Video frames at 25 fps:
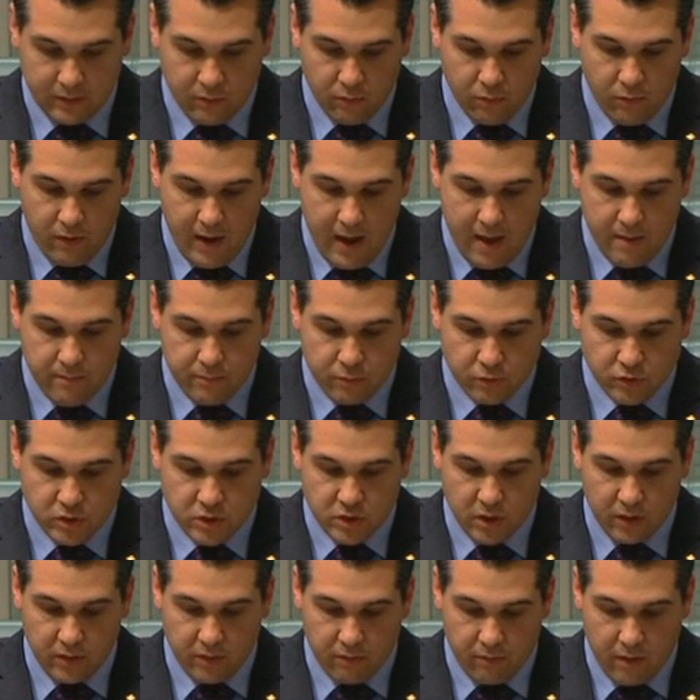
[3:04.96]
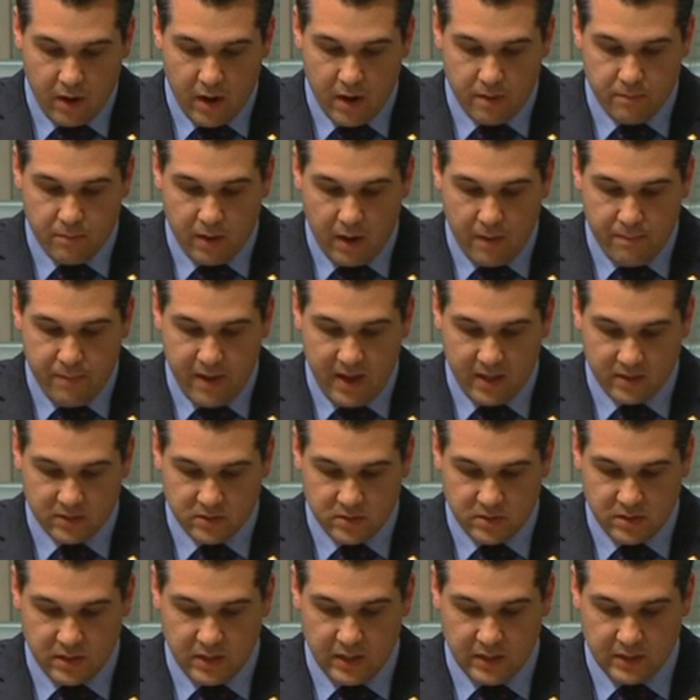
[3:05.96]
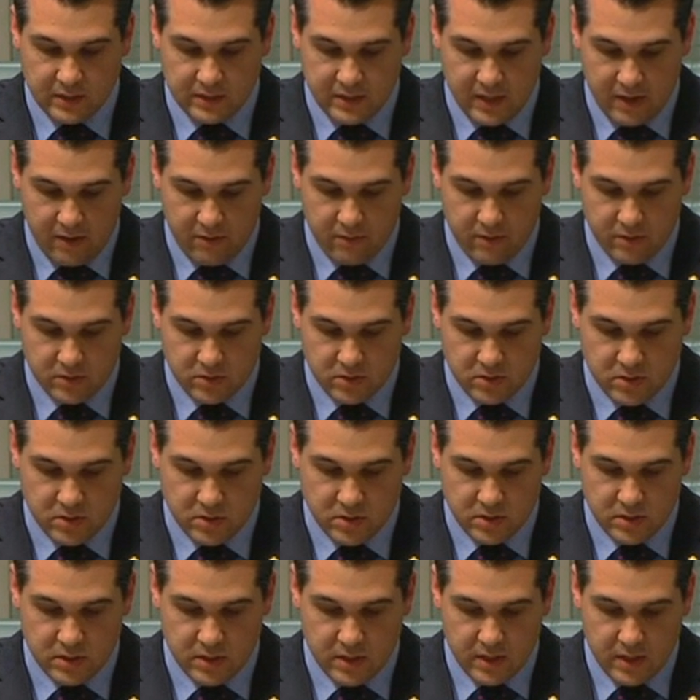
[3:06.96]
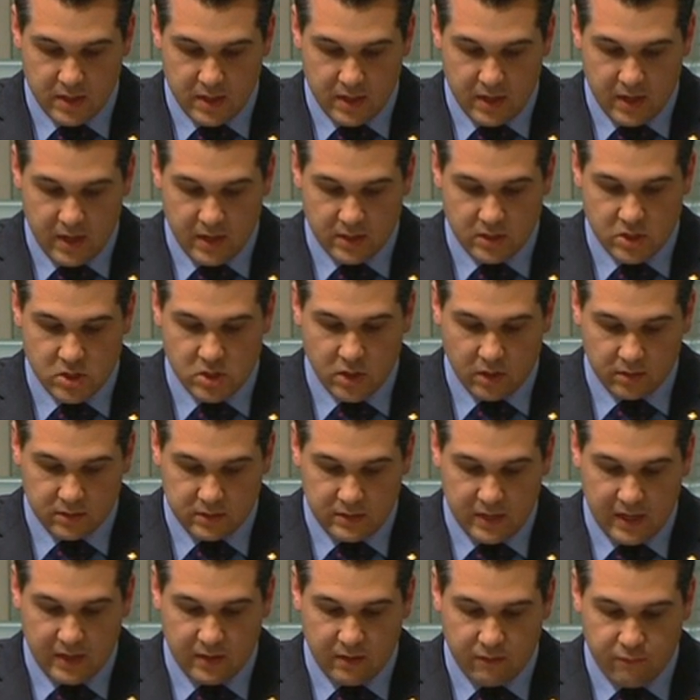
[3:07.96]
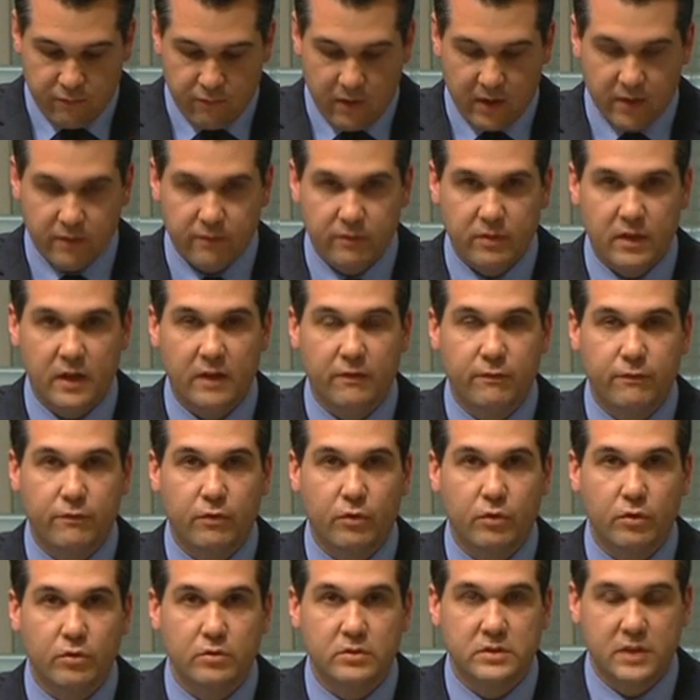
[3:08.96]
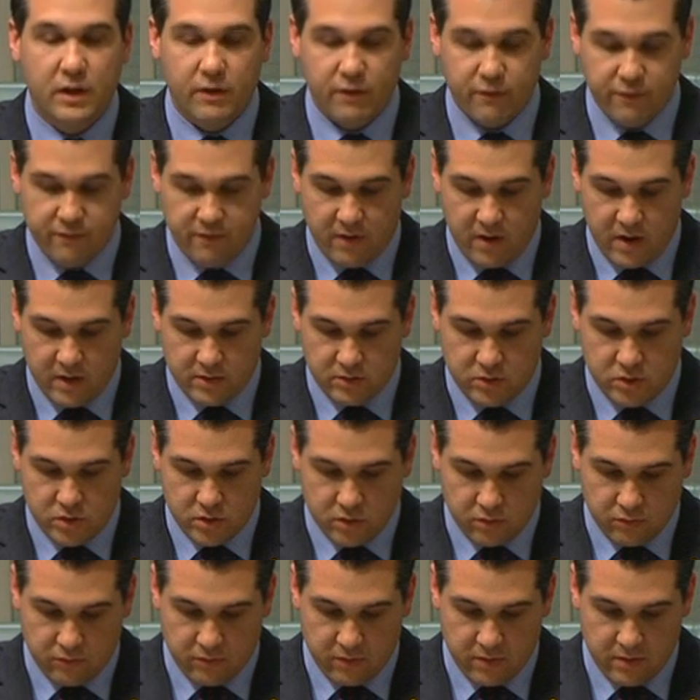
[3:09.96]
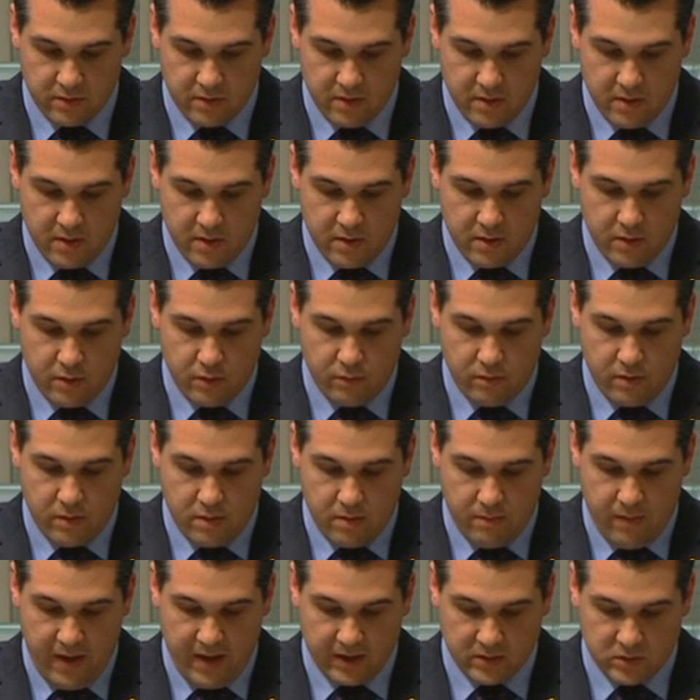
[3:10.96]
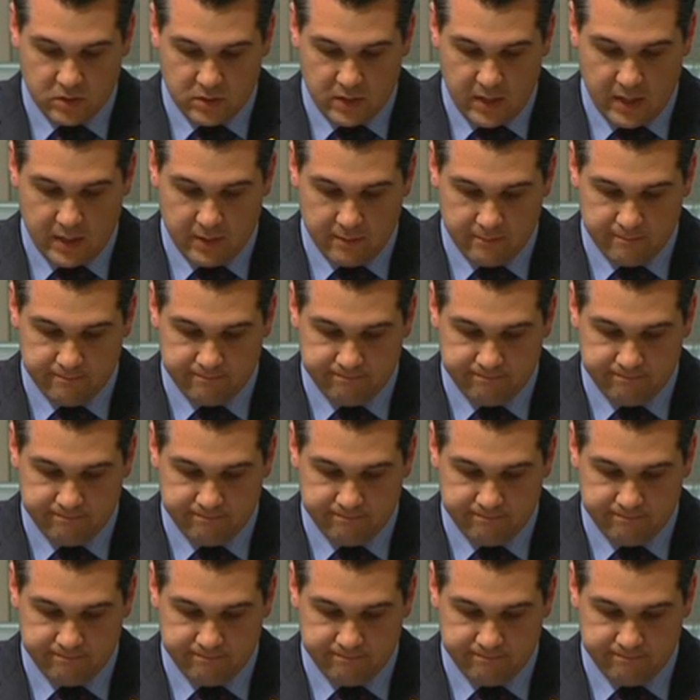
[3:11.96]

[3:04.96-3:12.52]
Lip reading: were ambushed on the road by Palestinian terrorists and shot dead in front of their 4 terrified children who were in the back seat.